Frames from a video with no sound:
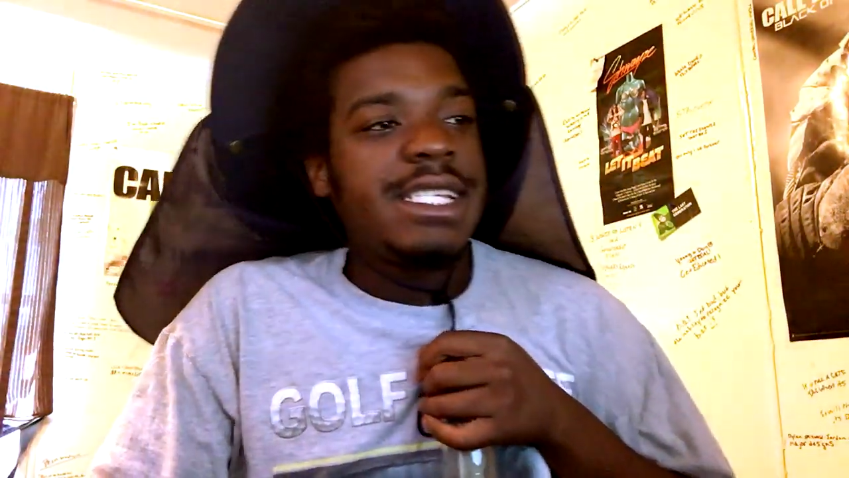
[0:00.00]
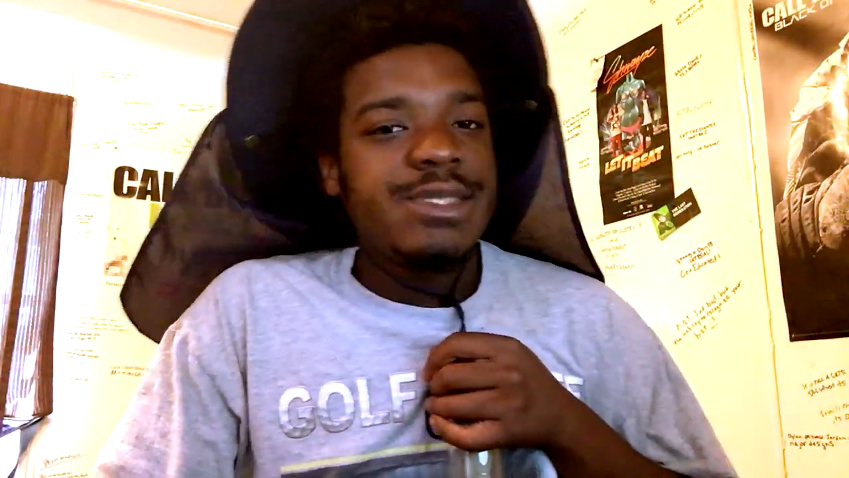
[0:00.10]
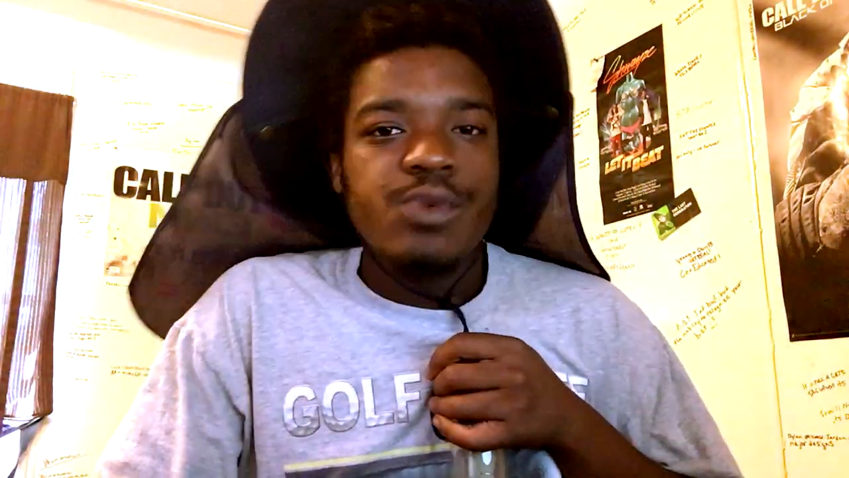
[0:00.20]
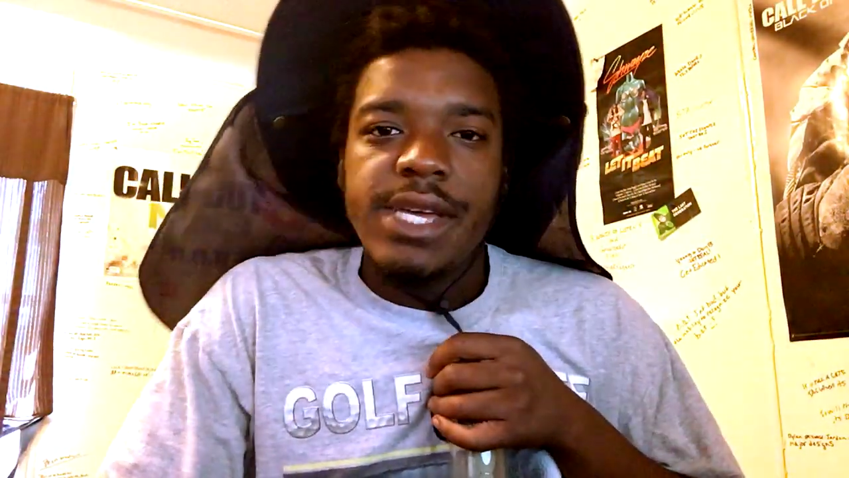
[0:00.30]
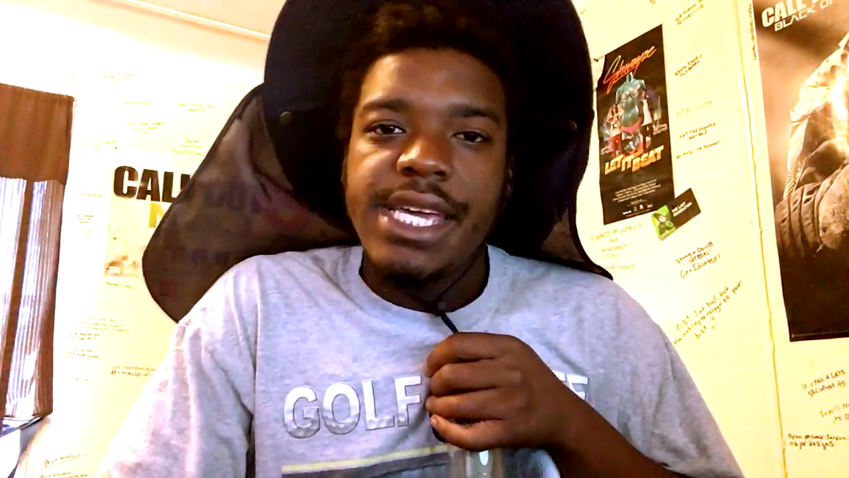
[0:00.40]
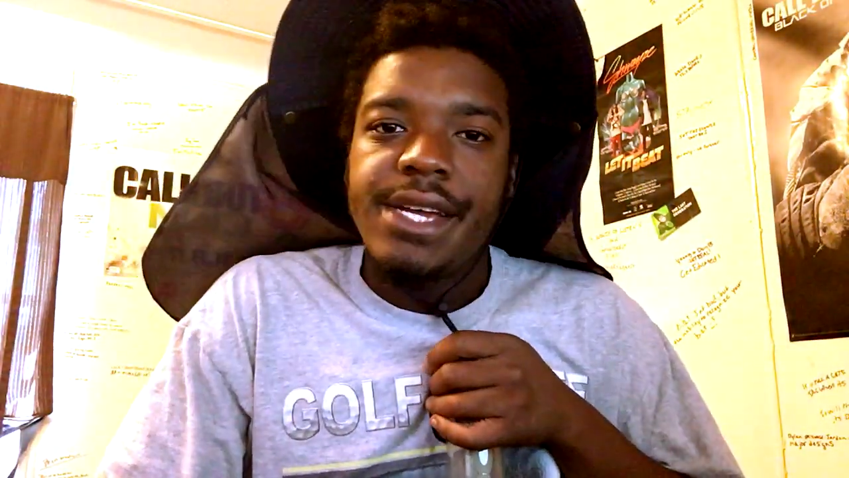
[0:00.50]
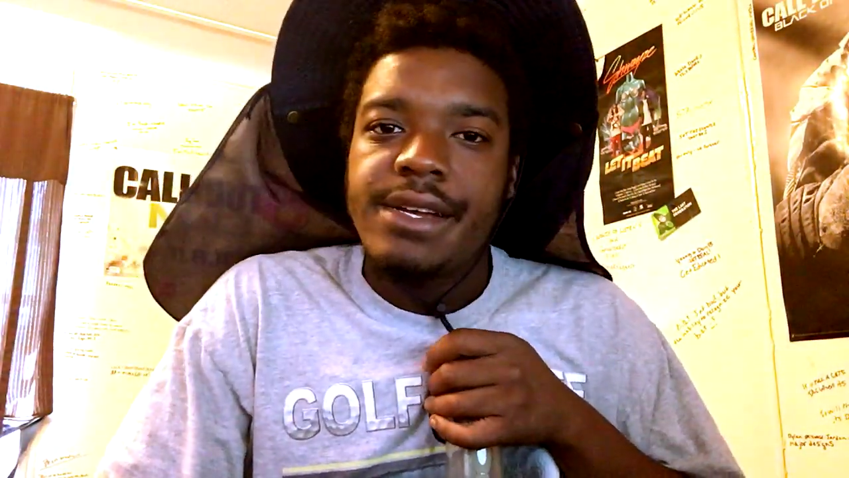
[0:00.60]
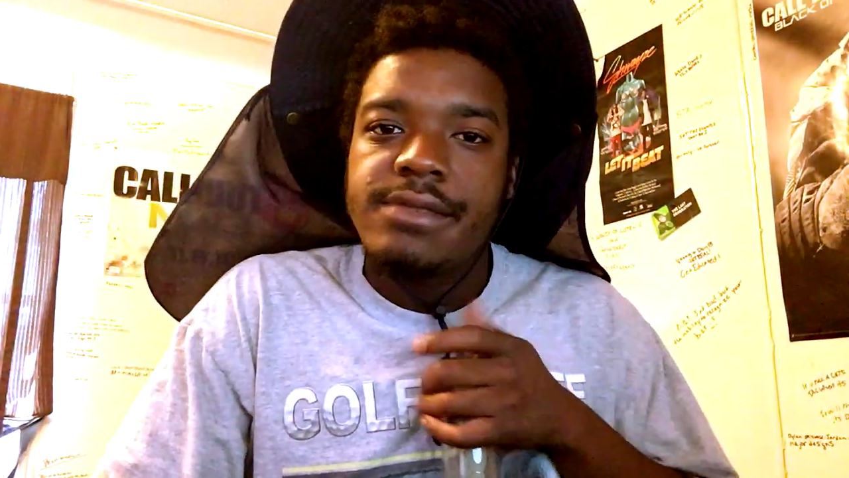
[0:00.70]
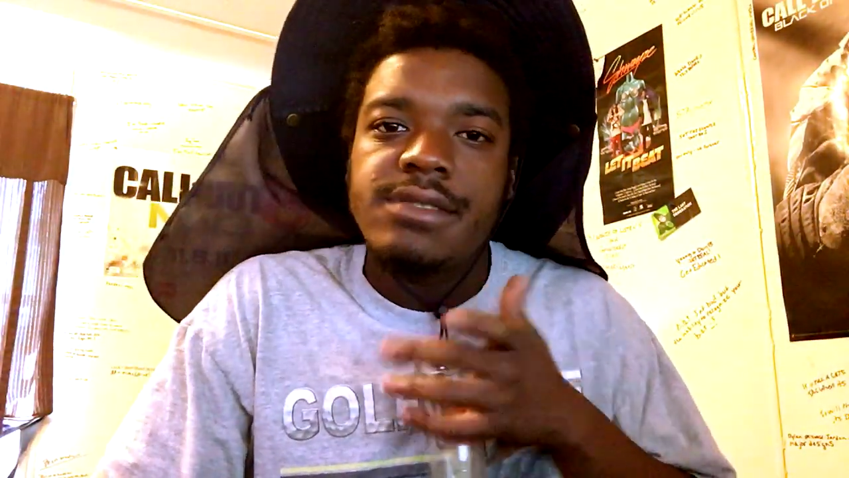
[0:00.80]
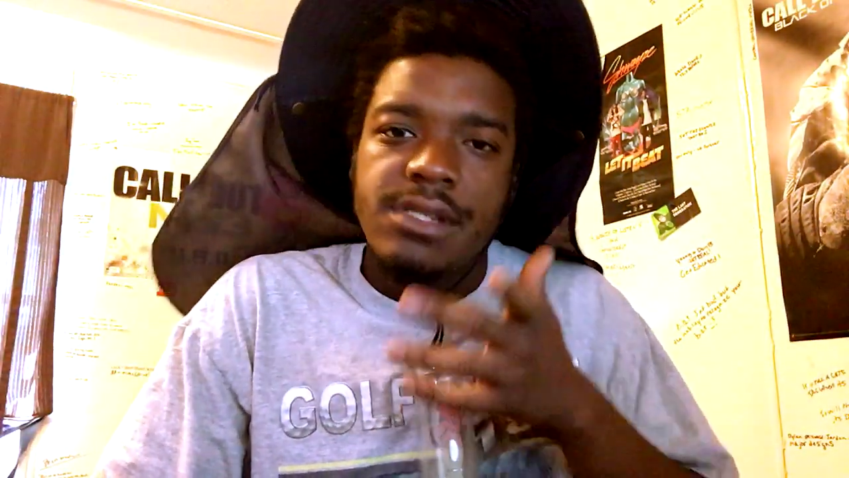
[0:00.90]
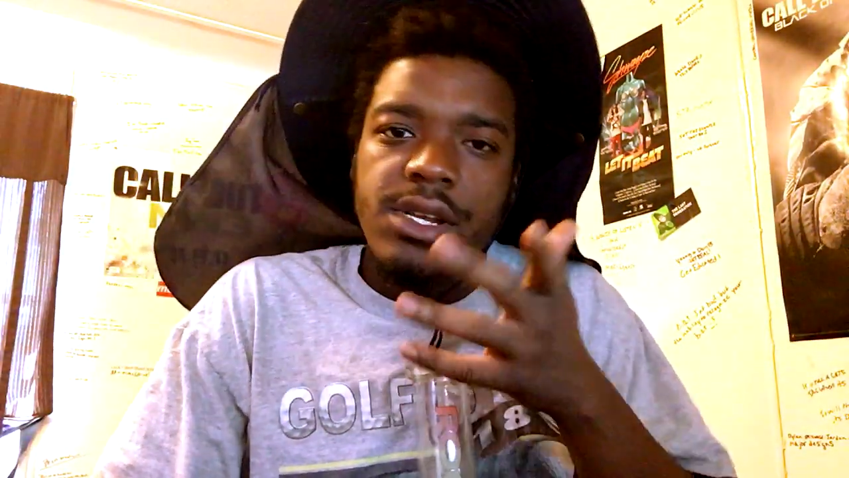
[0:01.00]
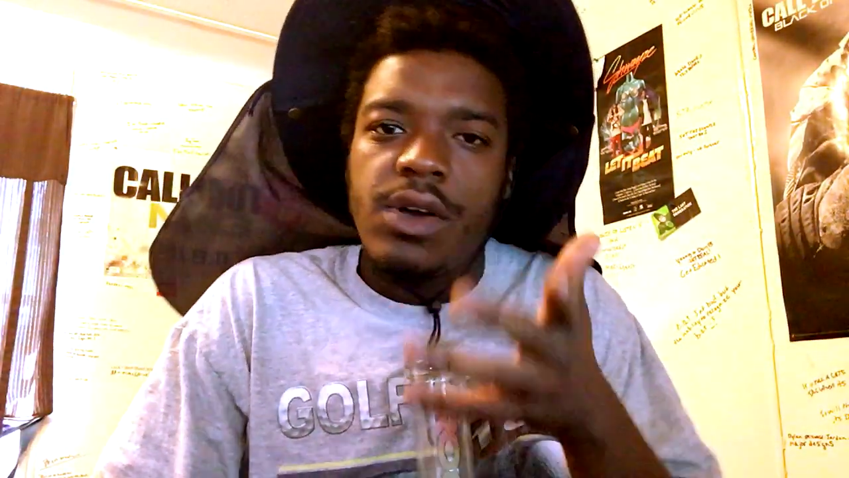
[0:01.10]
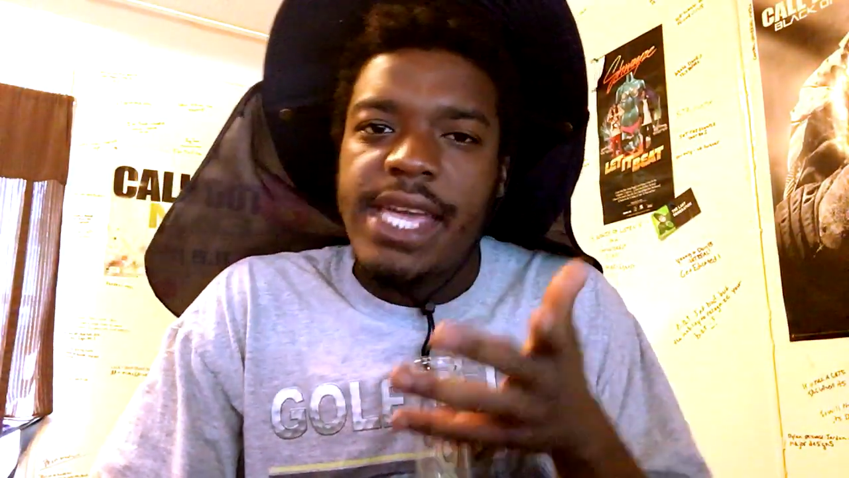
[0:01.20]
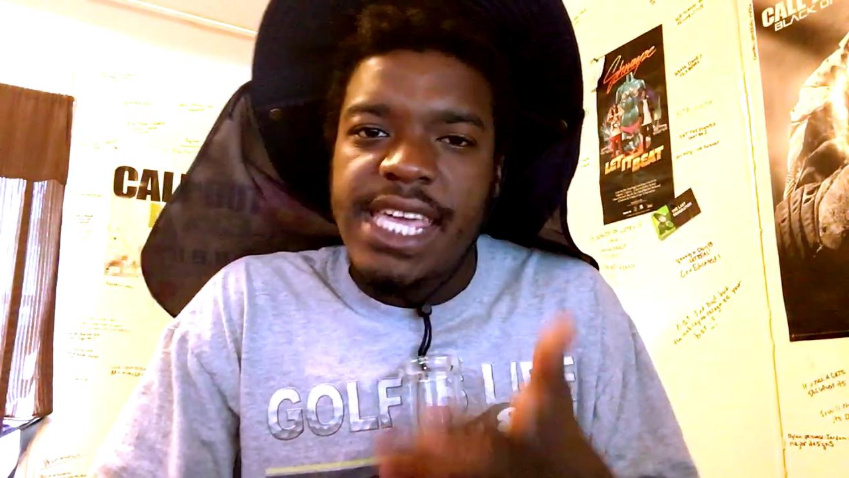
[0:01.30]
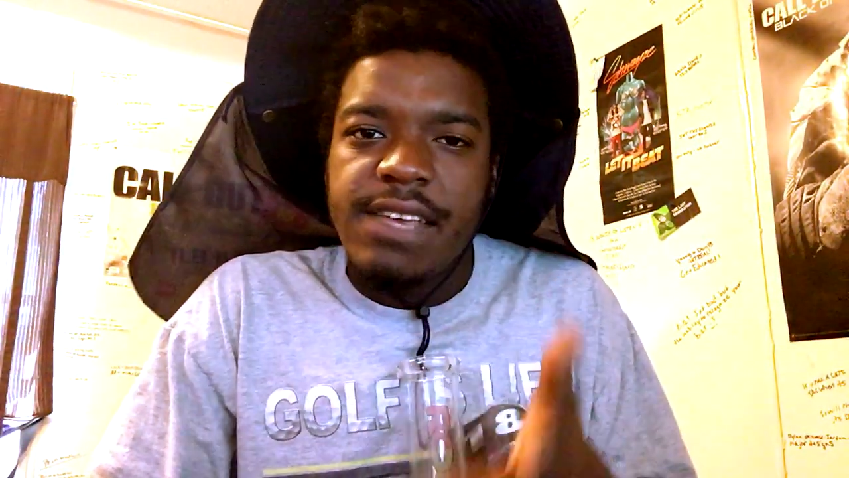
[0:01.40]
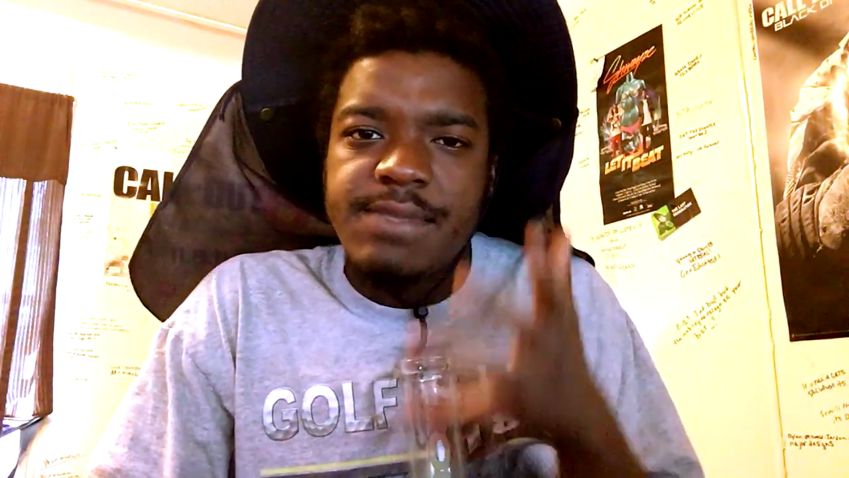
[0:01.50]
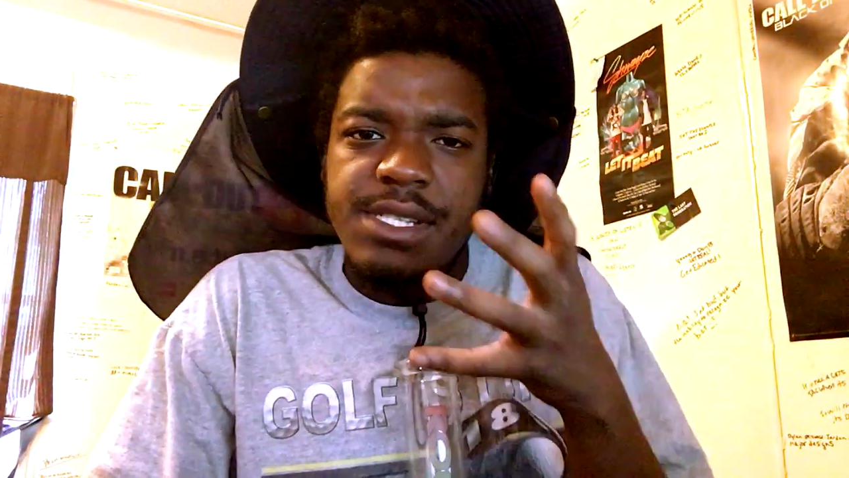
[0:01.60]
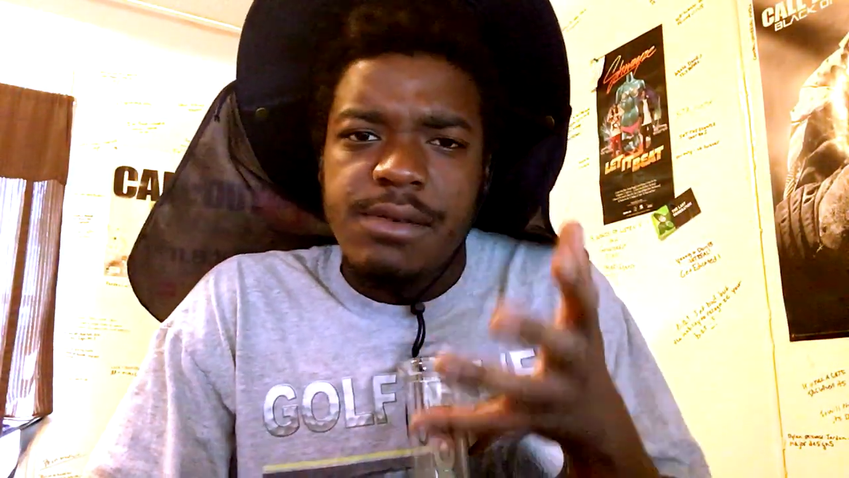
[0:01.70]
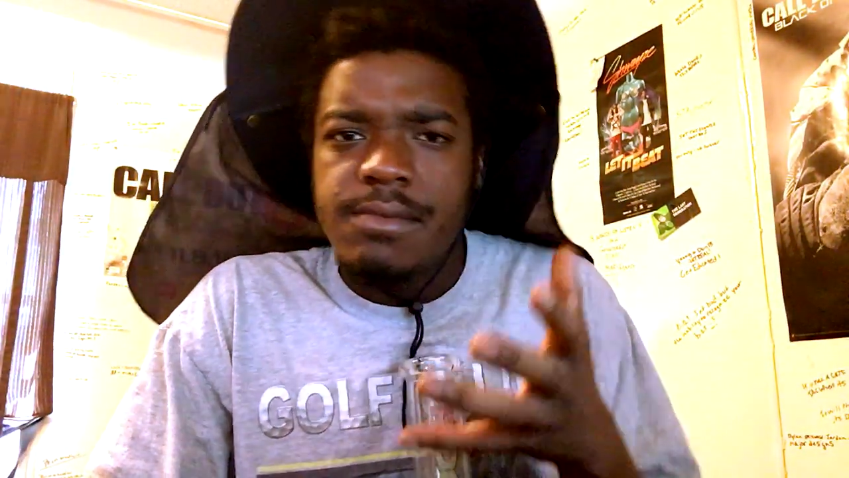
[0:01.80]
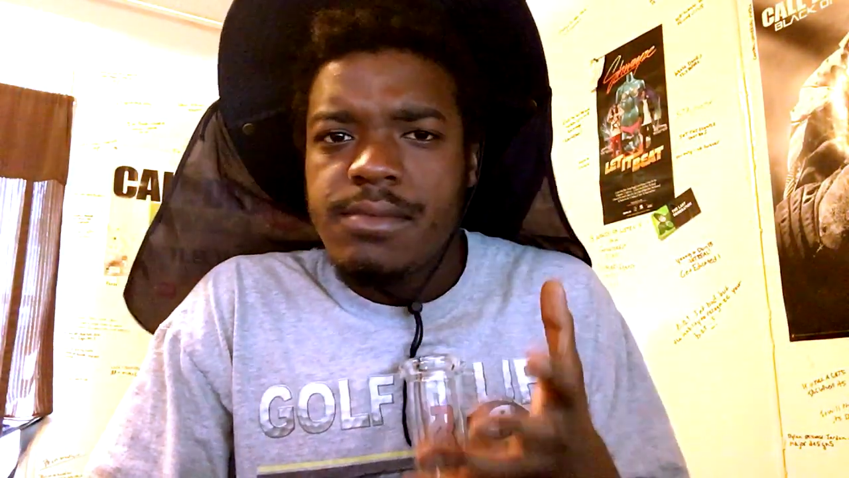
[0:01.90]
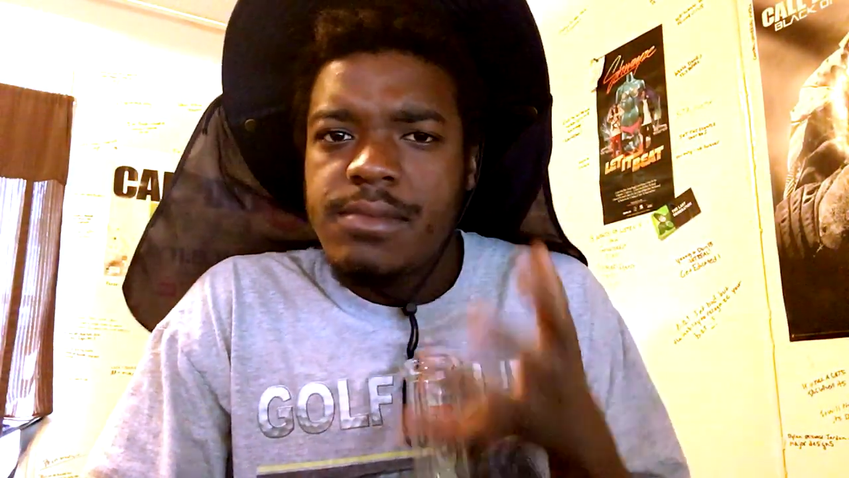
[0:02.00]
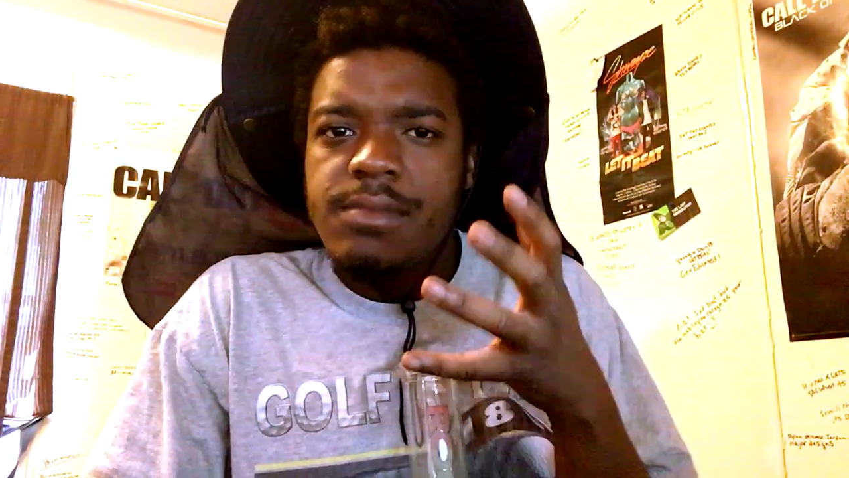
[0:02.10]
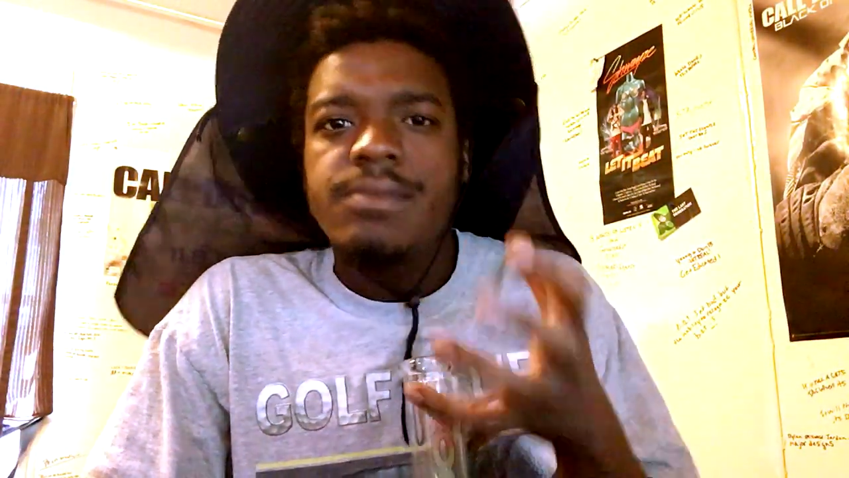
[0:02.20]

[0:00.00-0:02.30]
this one here, you know, it gives him